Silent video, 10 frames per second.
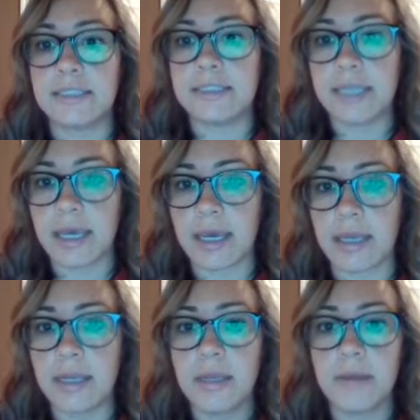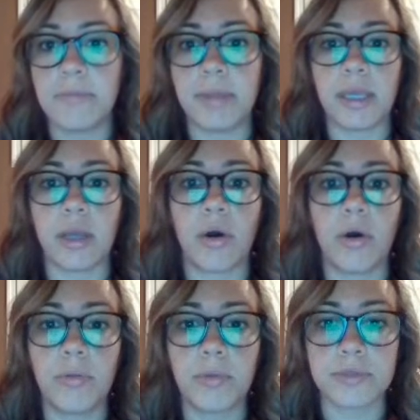dad being
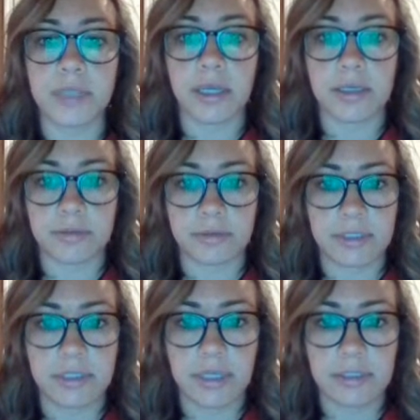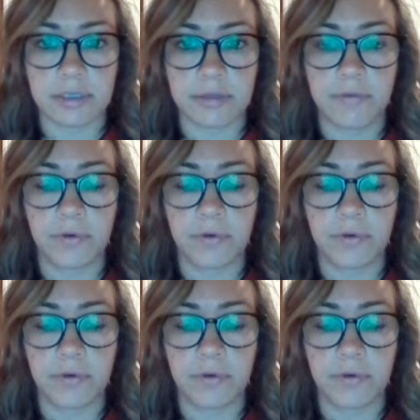homozygous recessive